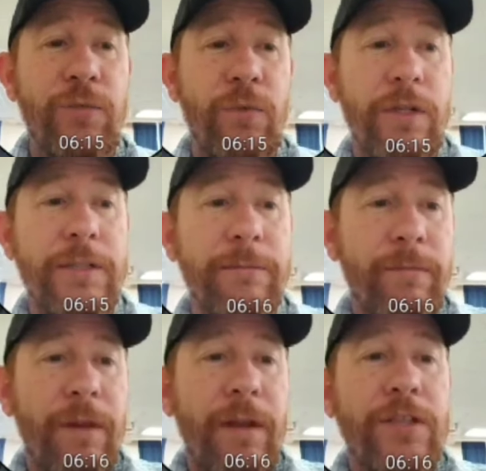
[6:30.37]
Wars,
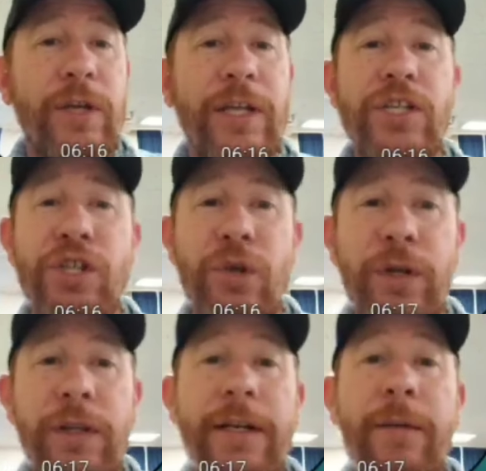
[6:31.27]
so I can show you
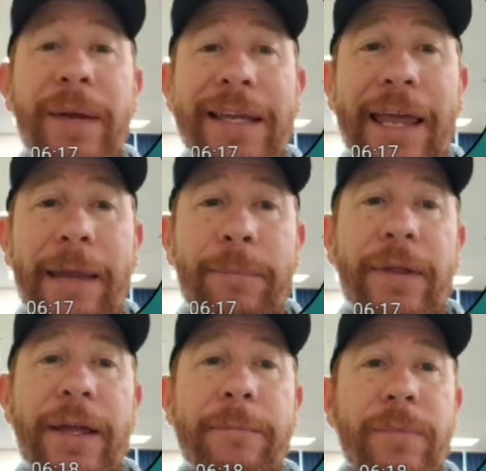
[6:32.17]
a little bit of gameplay,